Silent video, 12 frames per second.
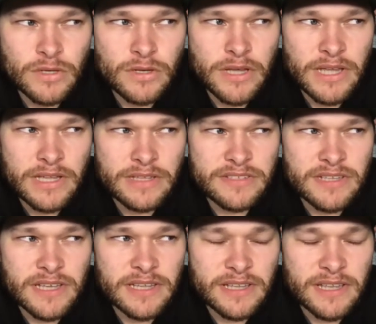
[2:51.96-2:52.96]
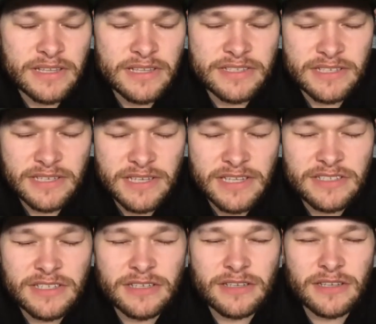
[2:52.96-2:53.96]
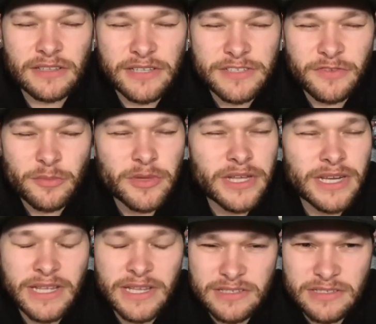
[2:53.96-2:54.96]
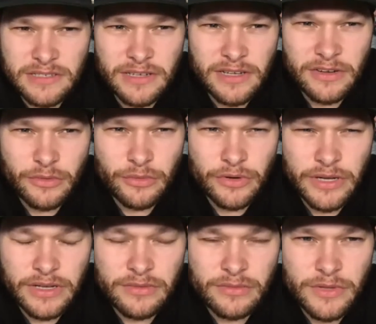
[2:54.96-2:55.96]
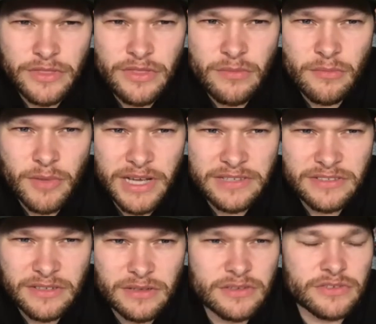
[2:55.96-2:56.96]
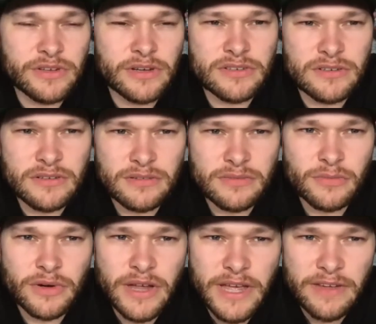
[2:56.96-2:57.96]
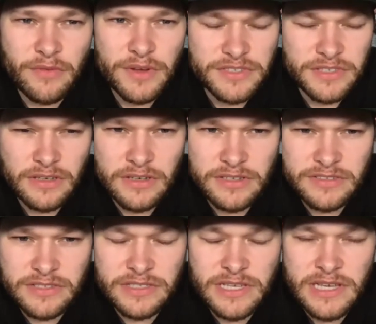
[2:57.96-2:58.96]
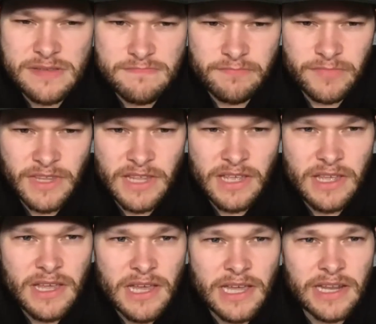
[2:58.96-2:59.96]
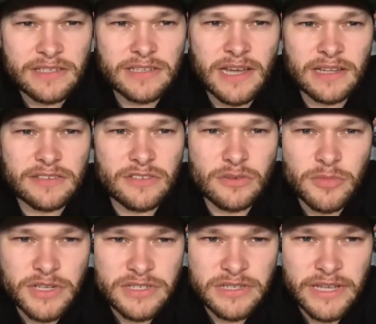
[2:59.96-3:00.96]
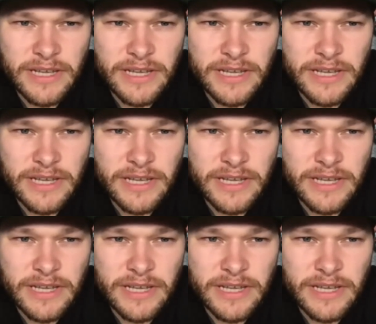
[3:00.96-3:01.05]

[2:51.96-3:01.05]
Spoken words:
it's easy, at least for me, to get stuck in a rut with my song structure where every song is the same. And it's not so much like a